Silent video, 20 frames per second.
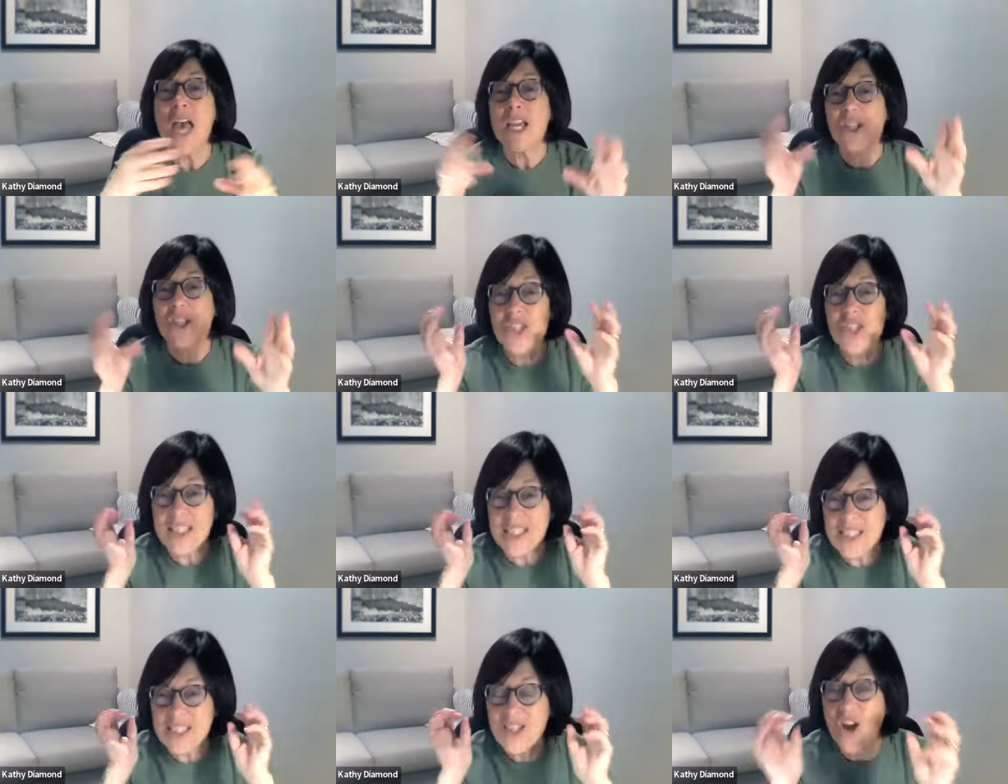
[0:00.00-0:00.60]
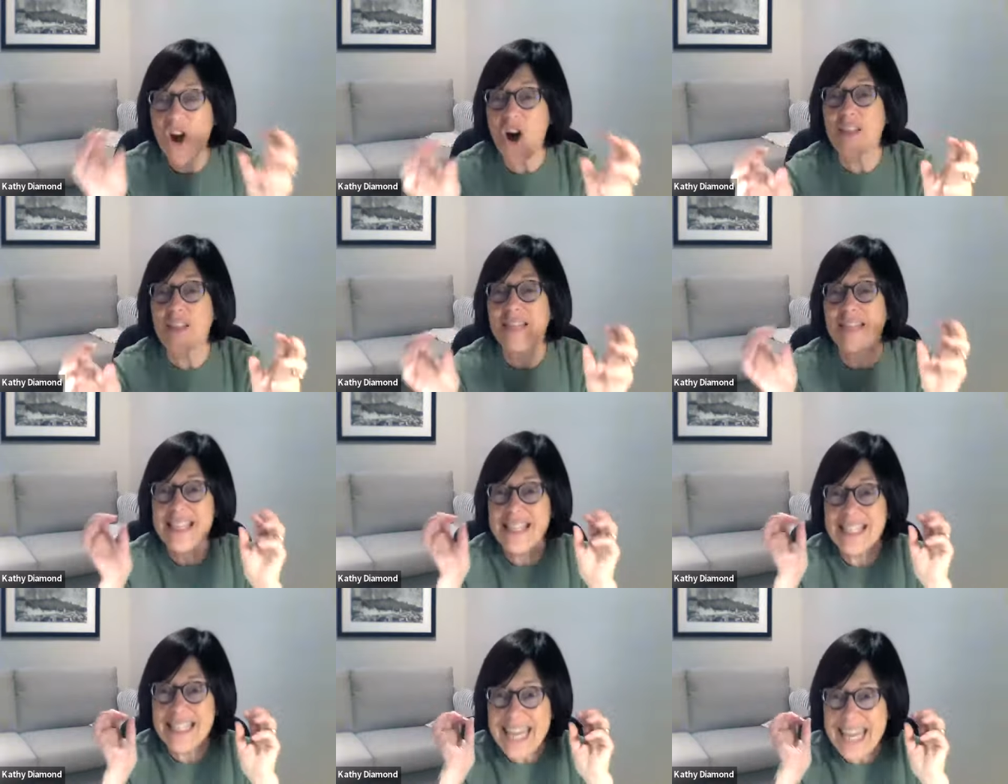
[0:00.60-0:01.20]
she's got
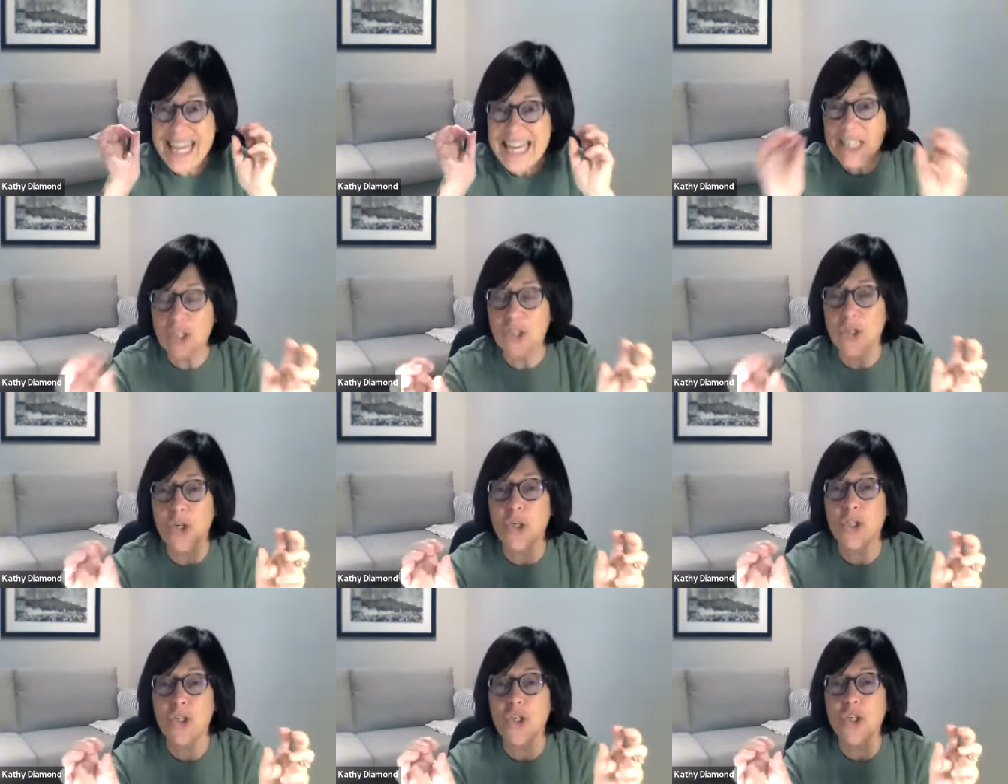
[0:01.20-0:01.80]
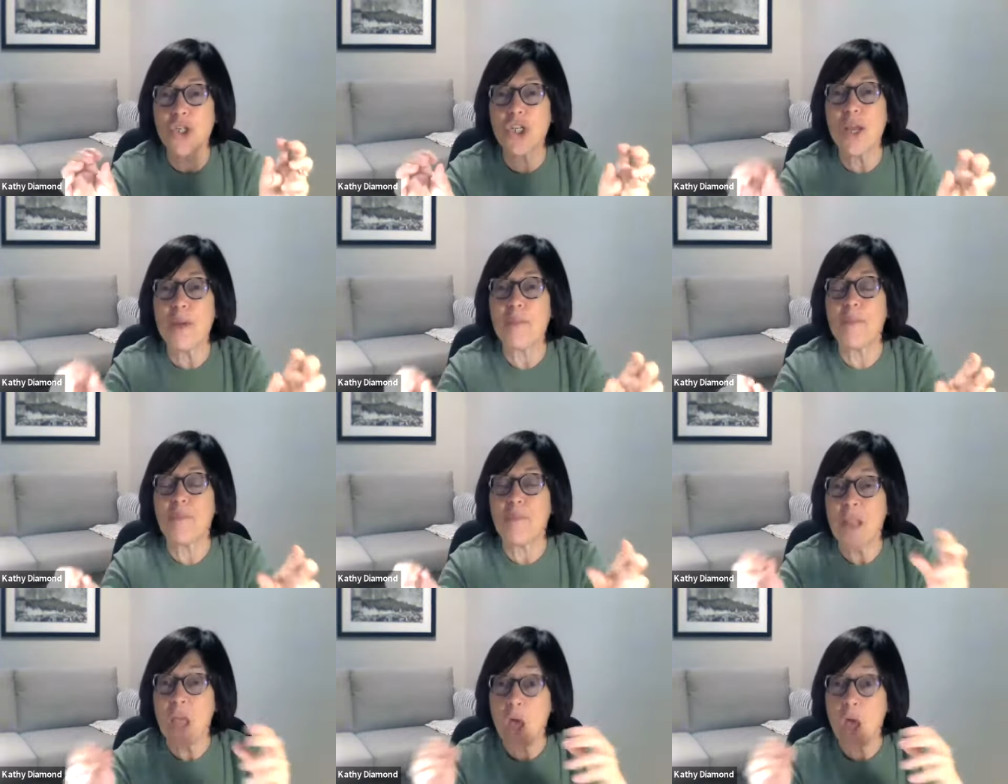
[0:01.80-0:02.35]
this internship